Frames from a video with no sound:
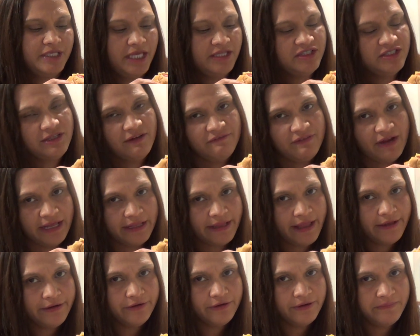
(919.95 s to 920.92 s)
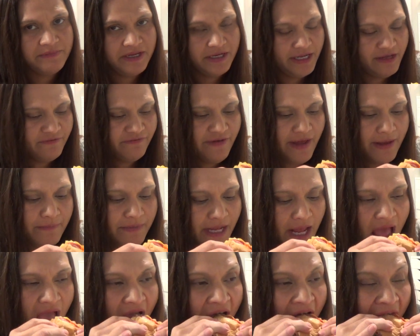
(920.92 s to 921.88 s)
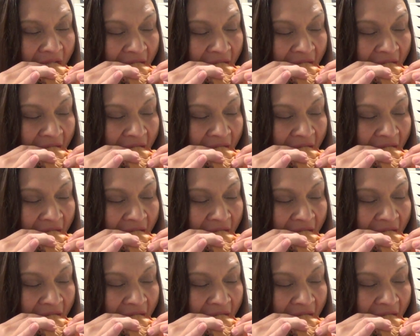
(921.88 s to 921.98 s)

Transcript: and stuff like that, your immediate family.